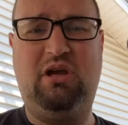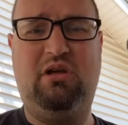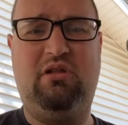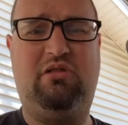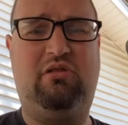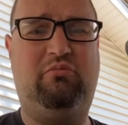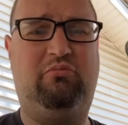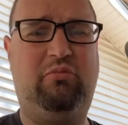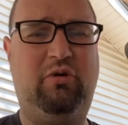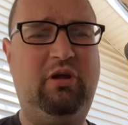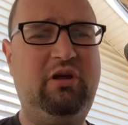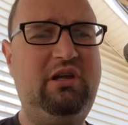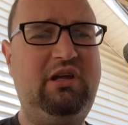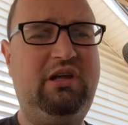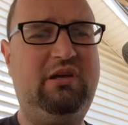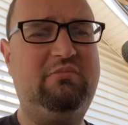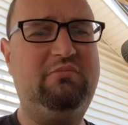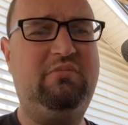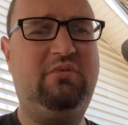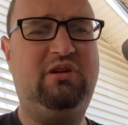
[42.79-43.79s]
the
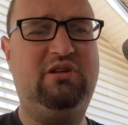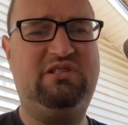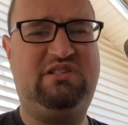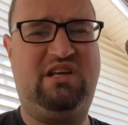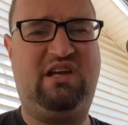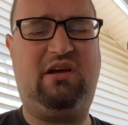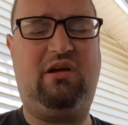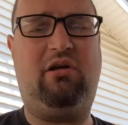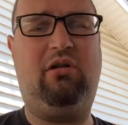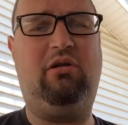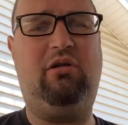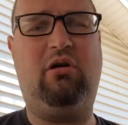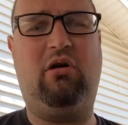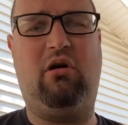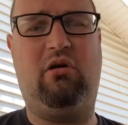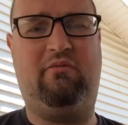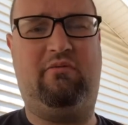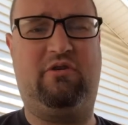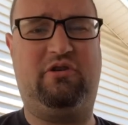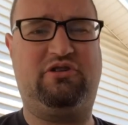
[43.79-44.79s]
William Tell
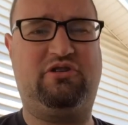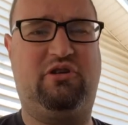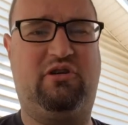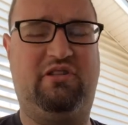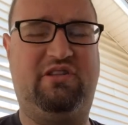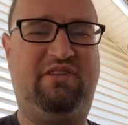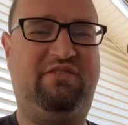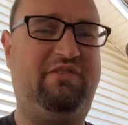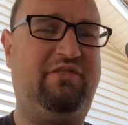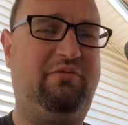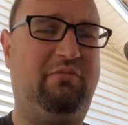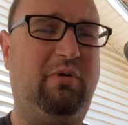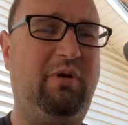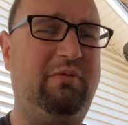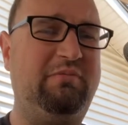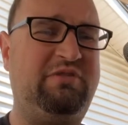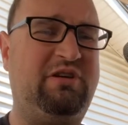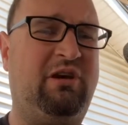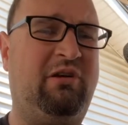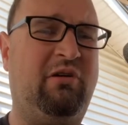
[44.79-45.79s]
Overture, and this is William
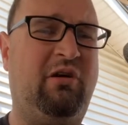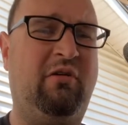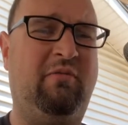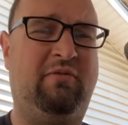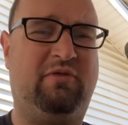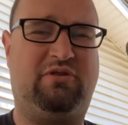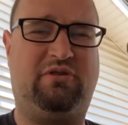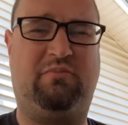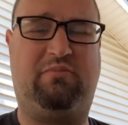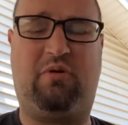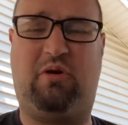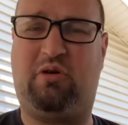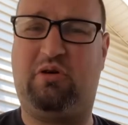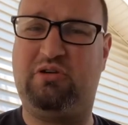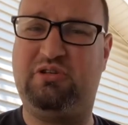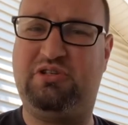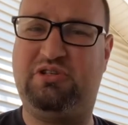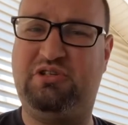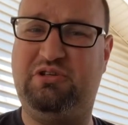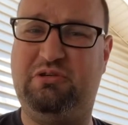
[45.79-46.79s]
Tell Overture
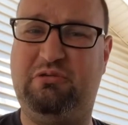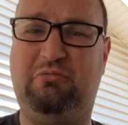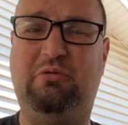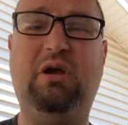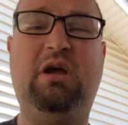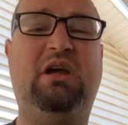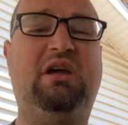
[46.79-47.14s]
Pt.2.